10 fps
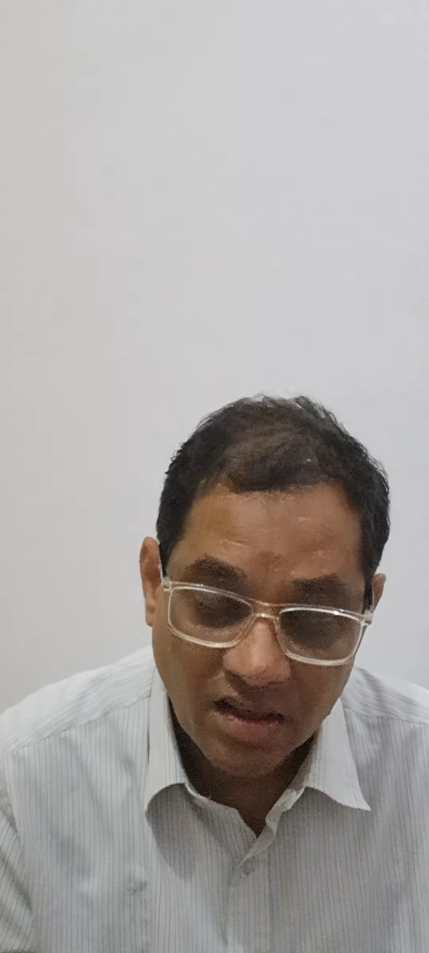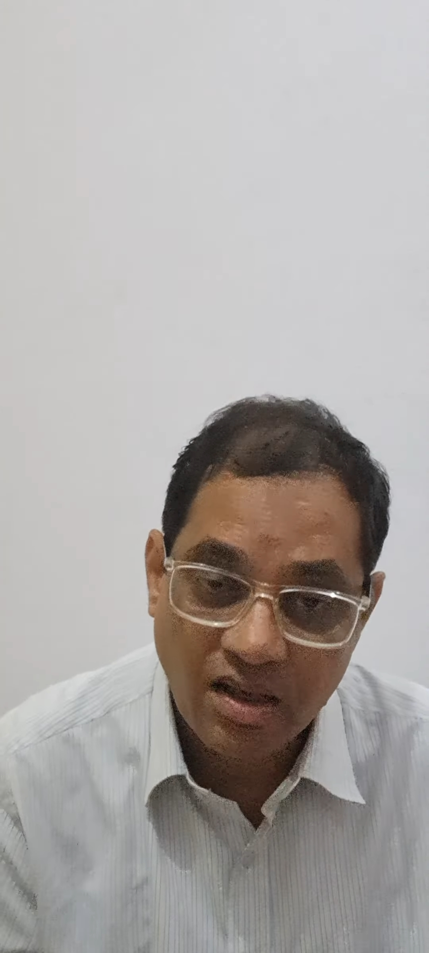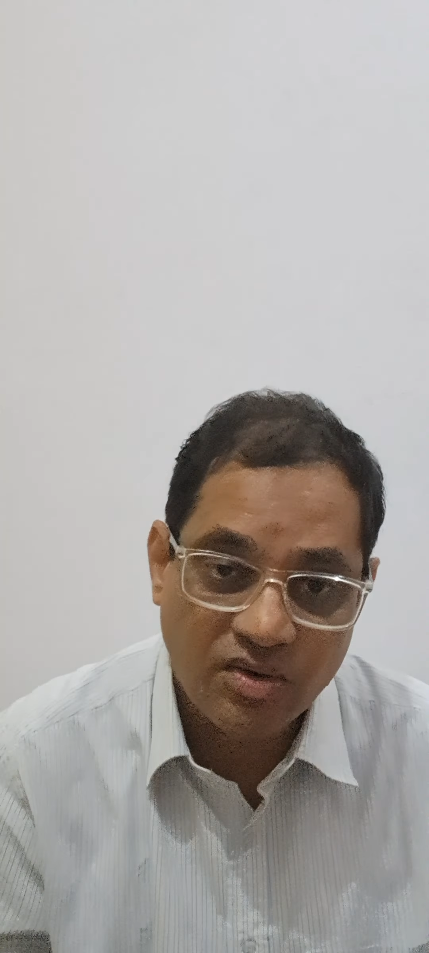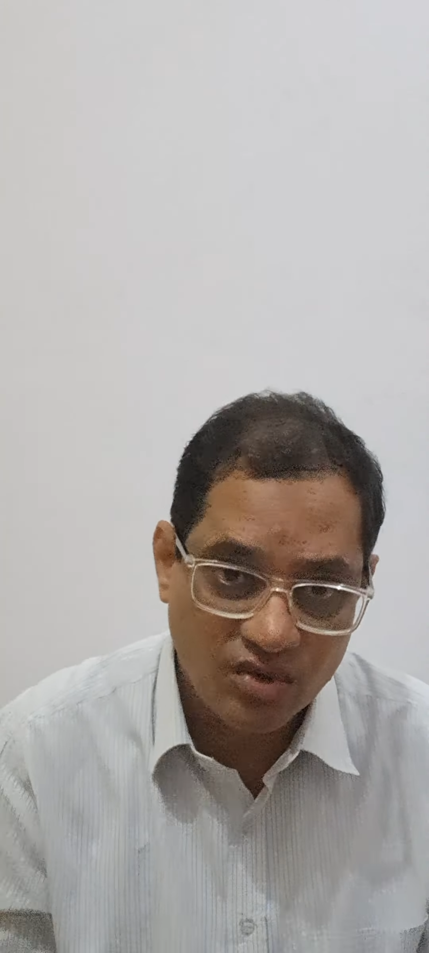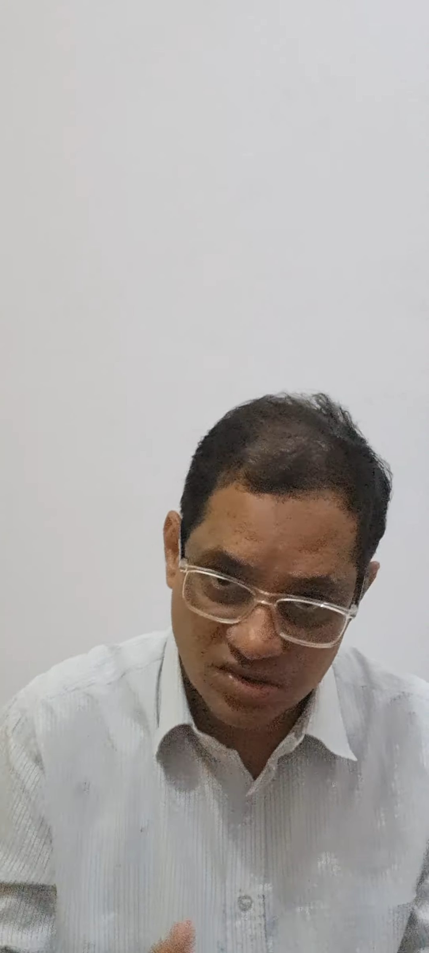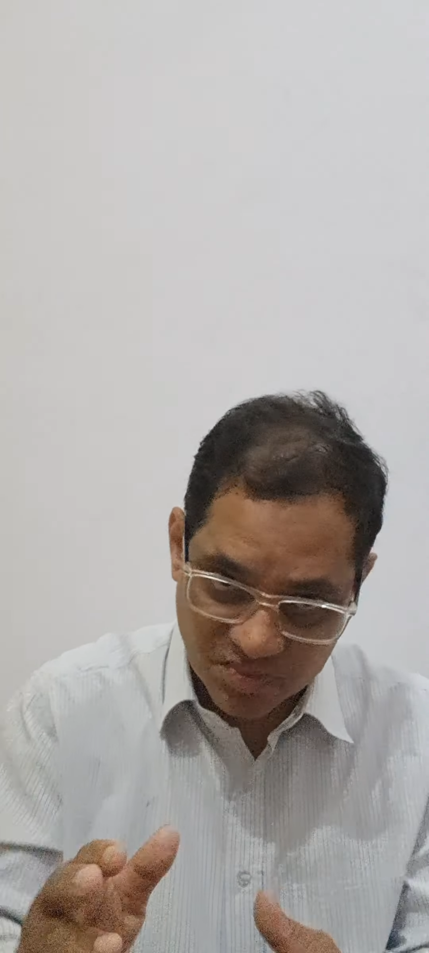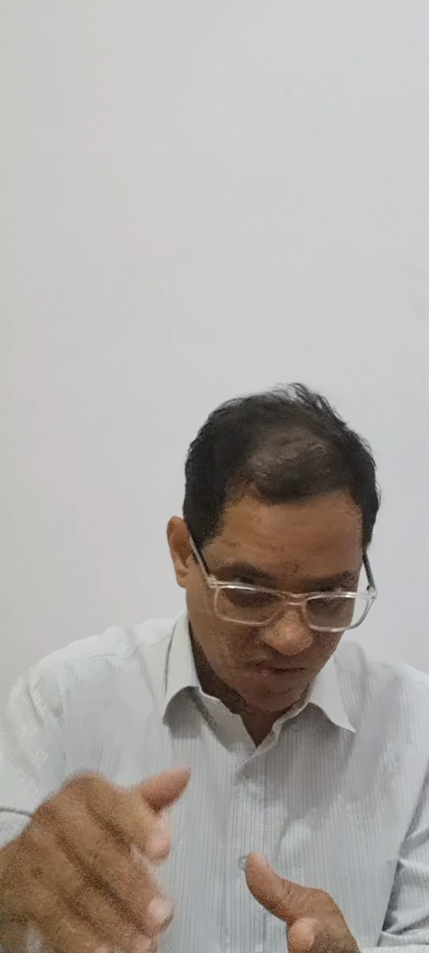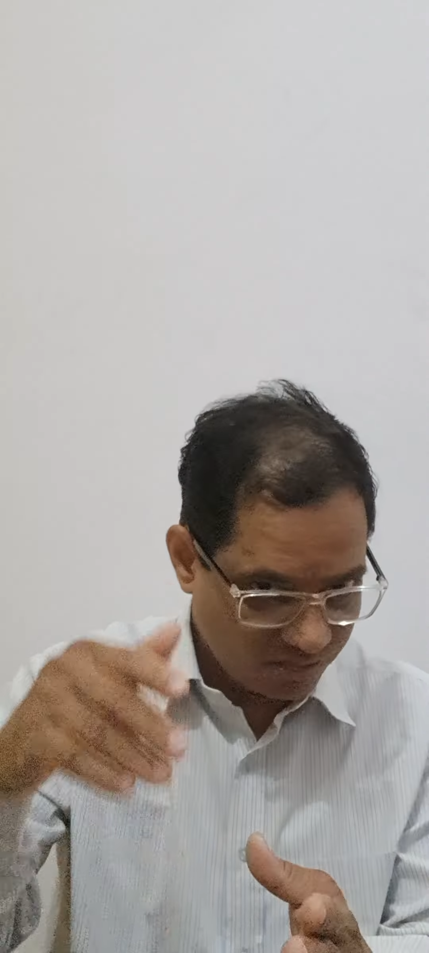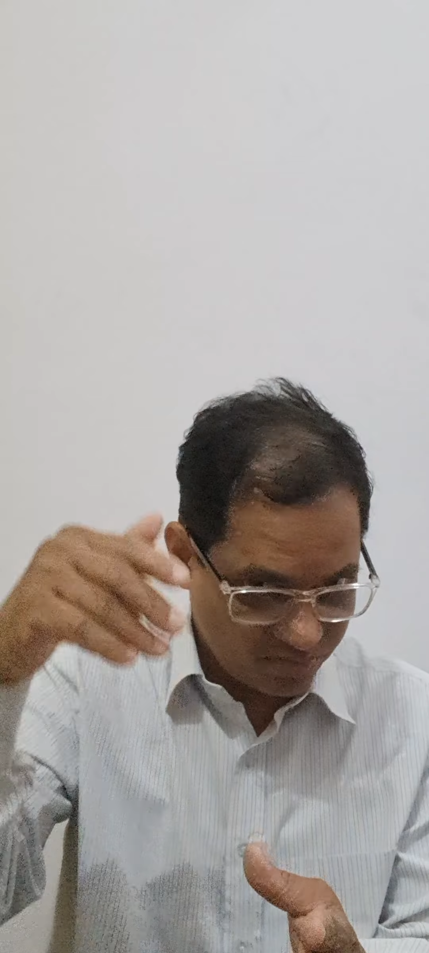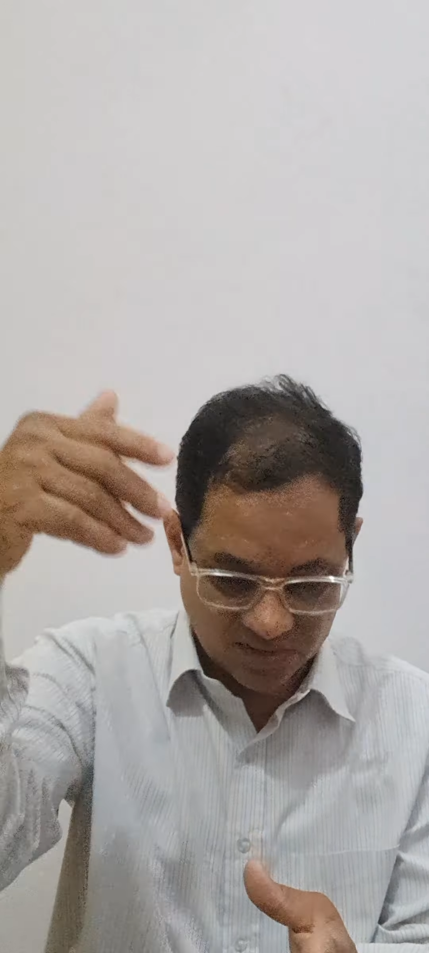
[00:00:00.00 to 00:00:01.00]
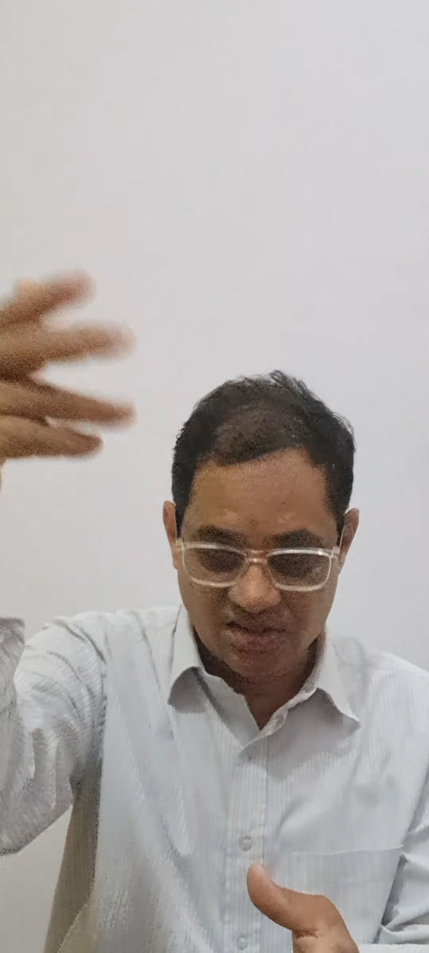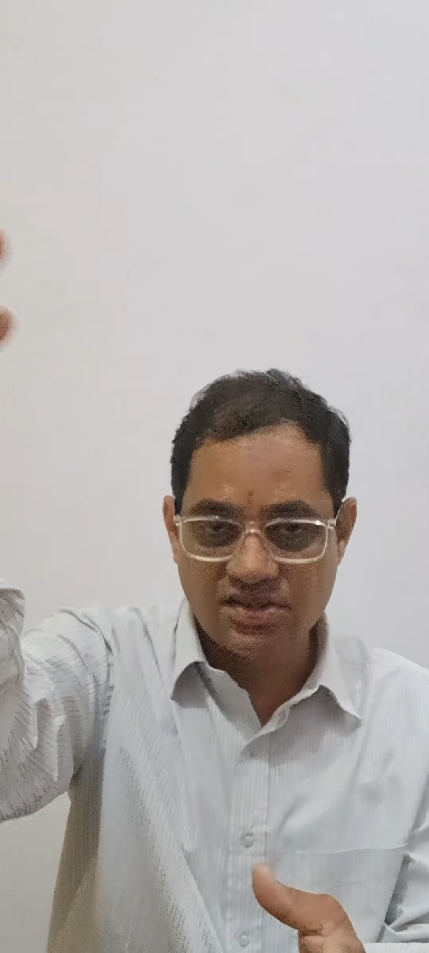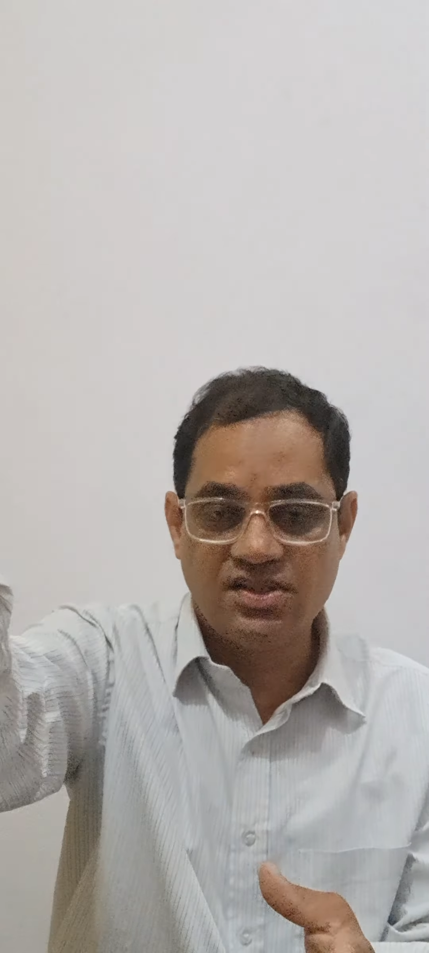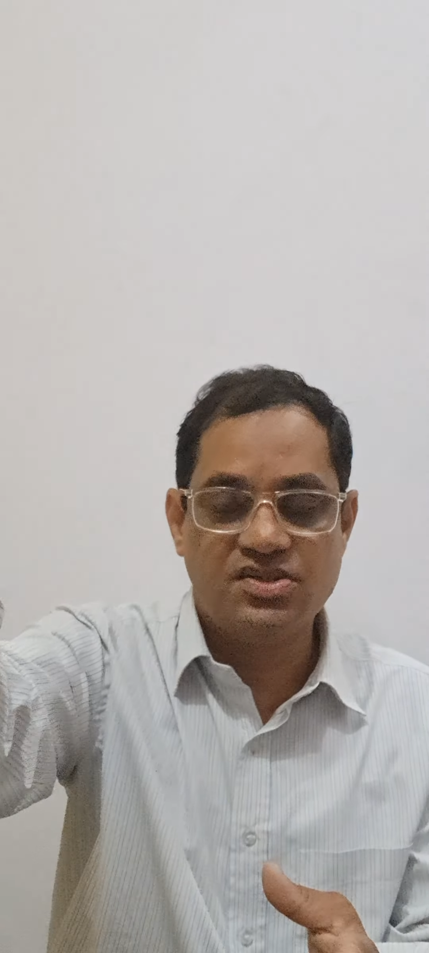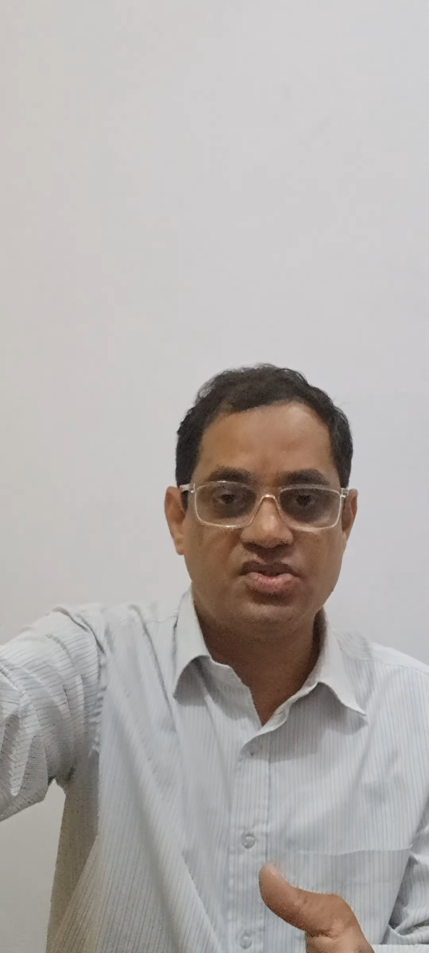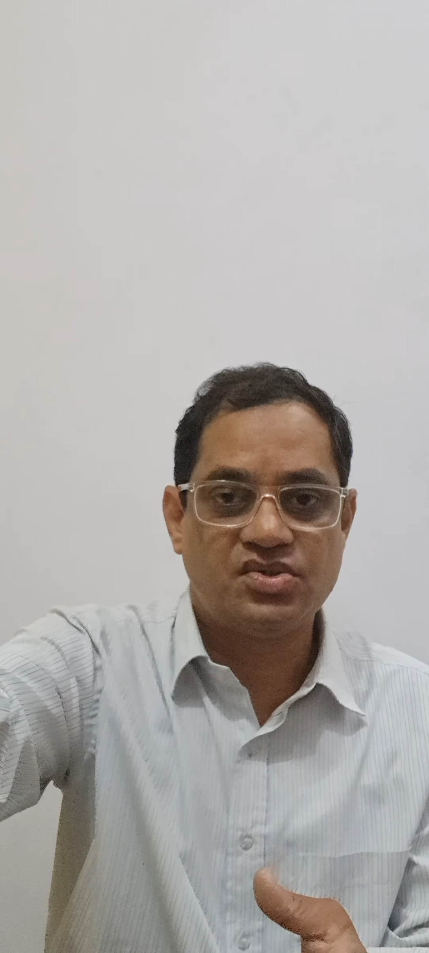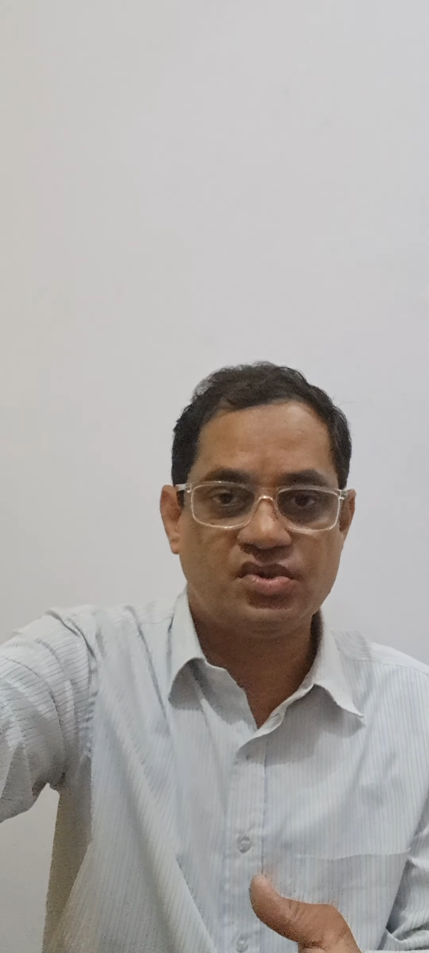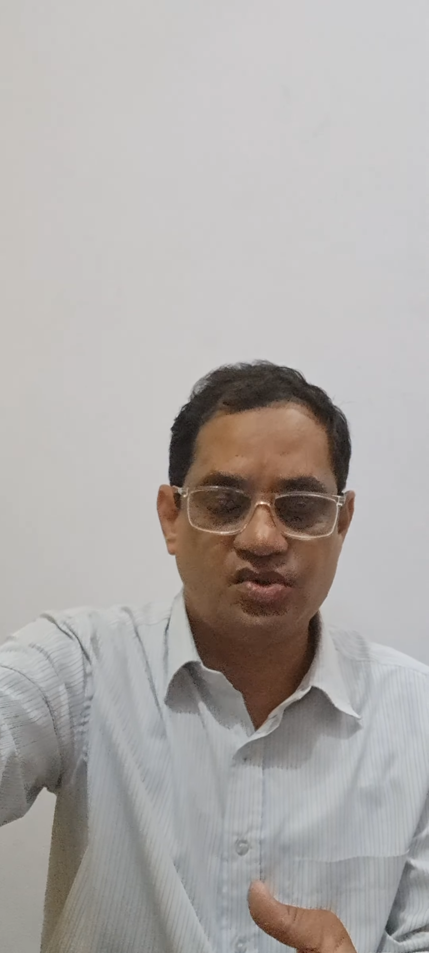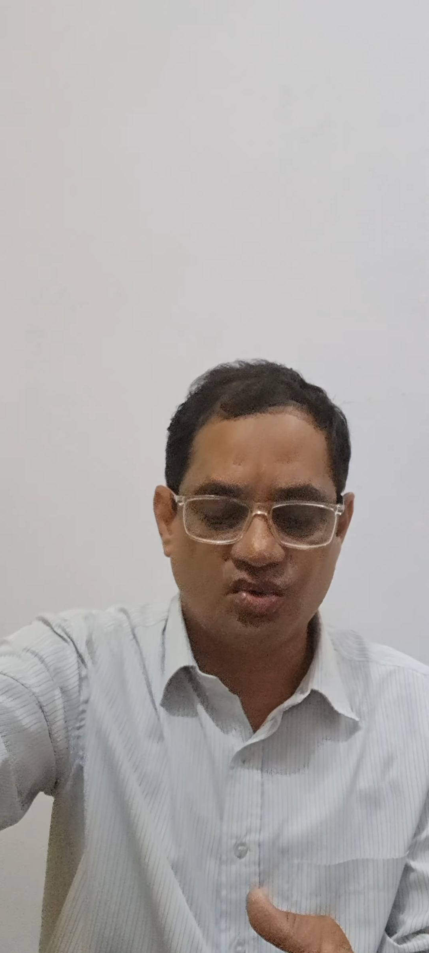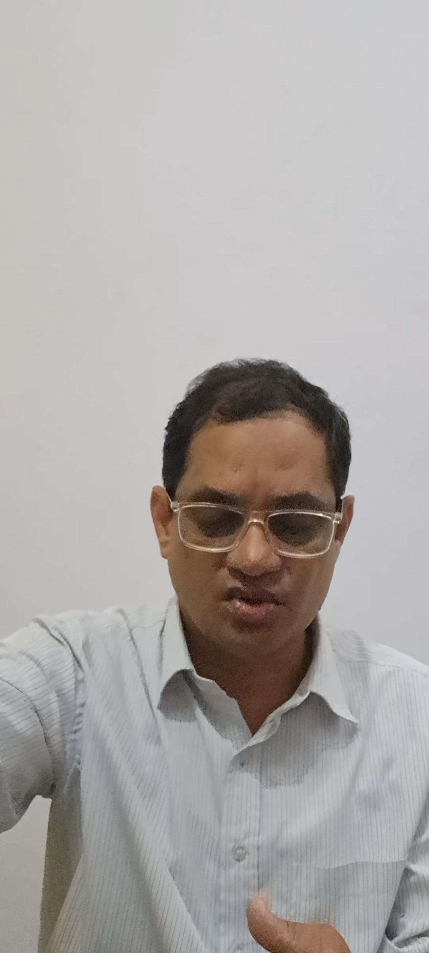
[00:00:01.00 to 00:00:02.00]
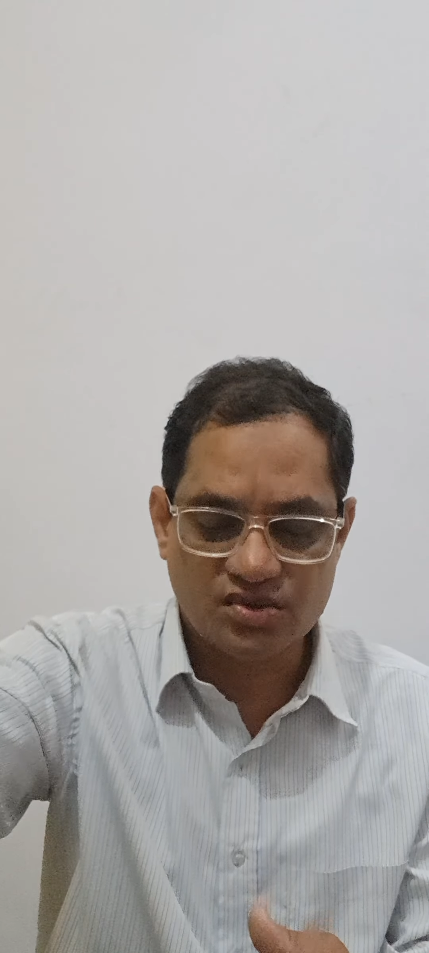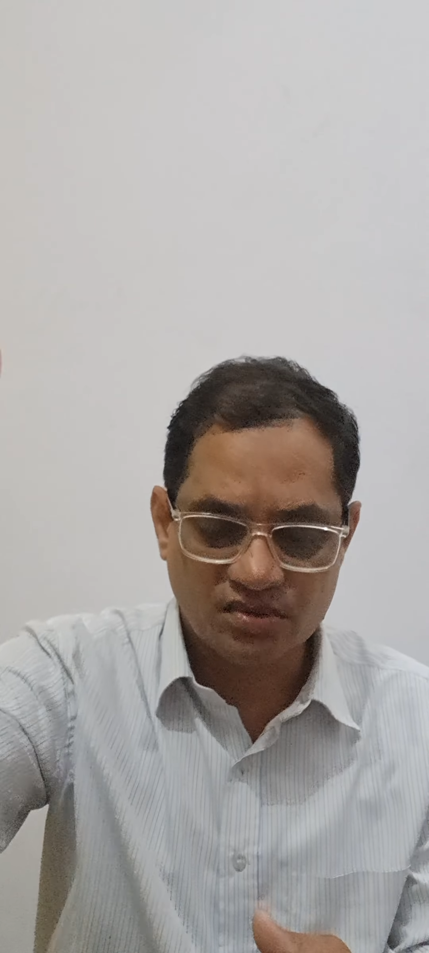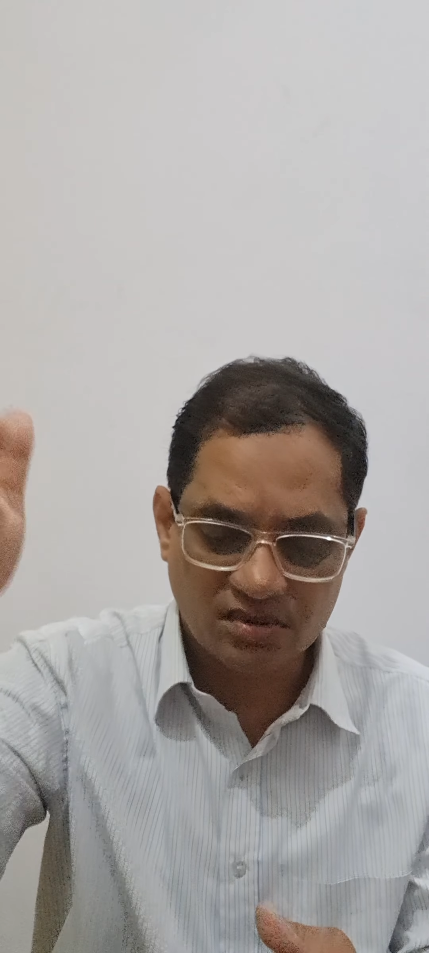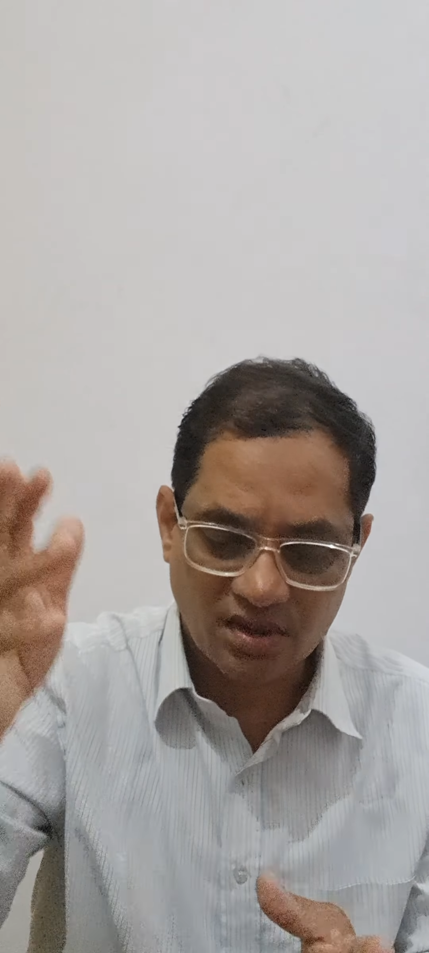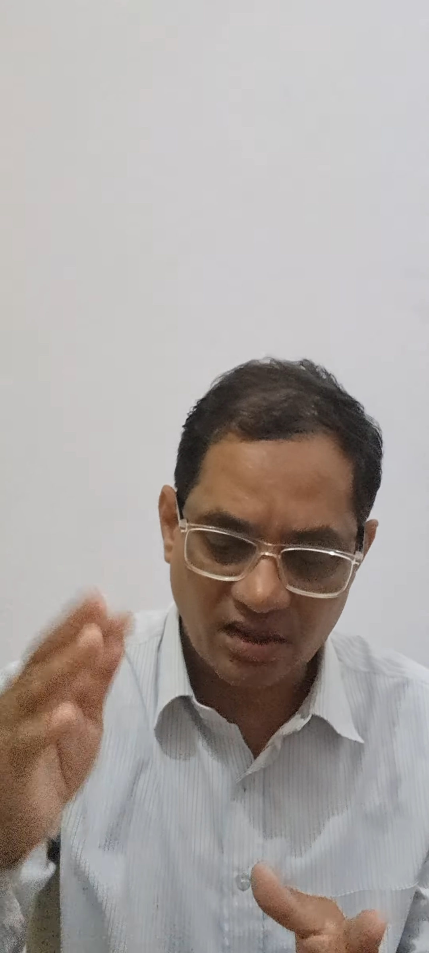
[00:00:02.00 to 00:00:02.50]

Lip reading: It goes beyond Patanjali's Yoga Sutra.